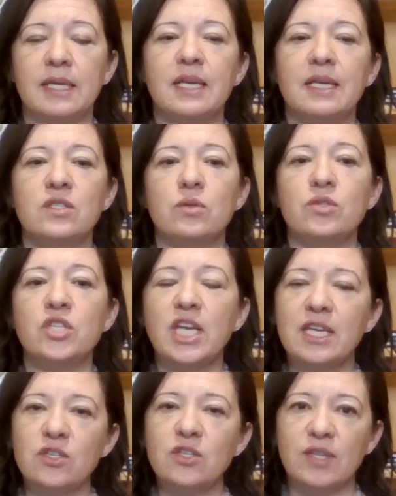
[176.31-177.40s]
And as you
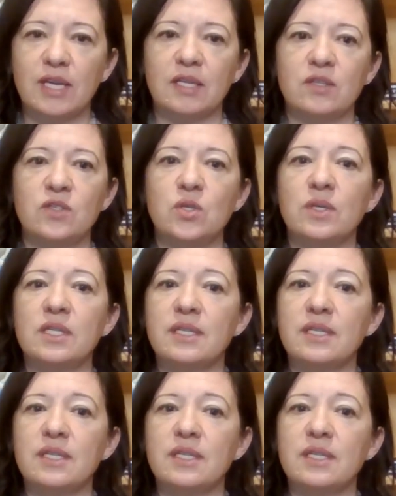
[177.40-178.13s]
change things, you can